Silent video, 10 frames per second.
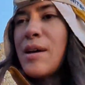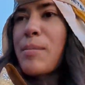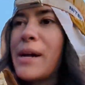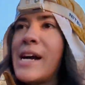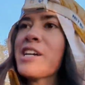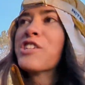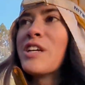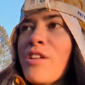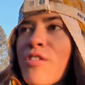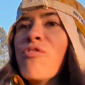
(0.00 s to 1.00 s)
But I
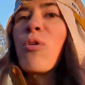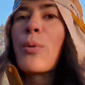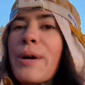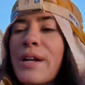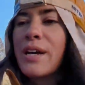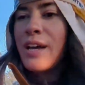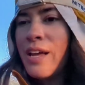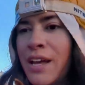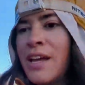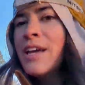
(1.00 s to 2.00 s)
actually look forward
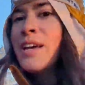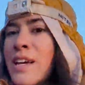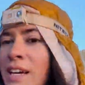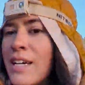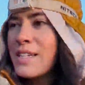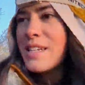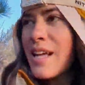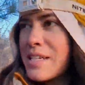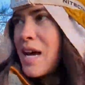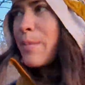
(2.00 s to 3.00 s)
to
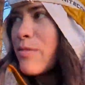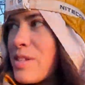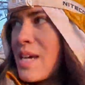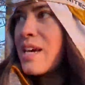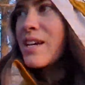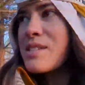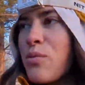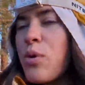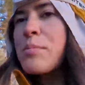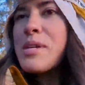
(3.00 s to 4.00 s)
that time of the day because
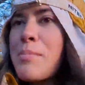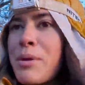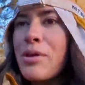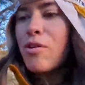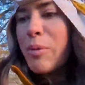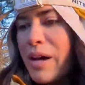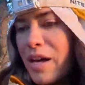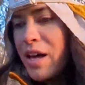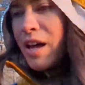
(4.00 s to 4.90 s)
it warms up a little bit.